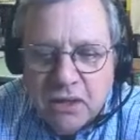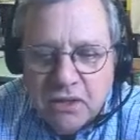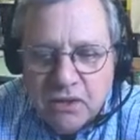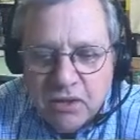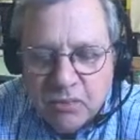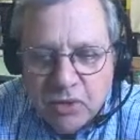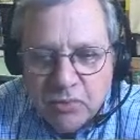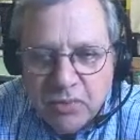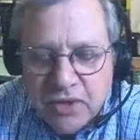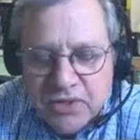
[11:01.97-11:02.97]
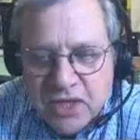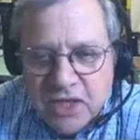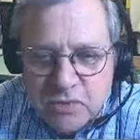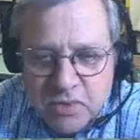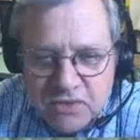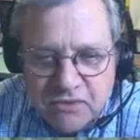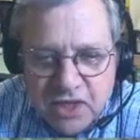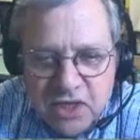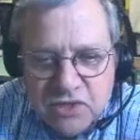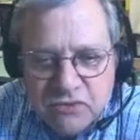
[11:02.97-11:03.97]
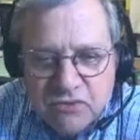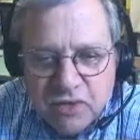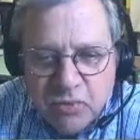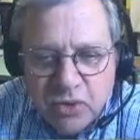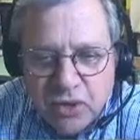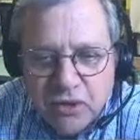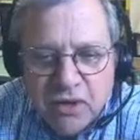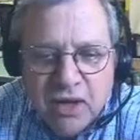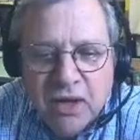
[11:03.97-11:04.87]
uh, to the appropriate size specifications for the boiler.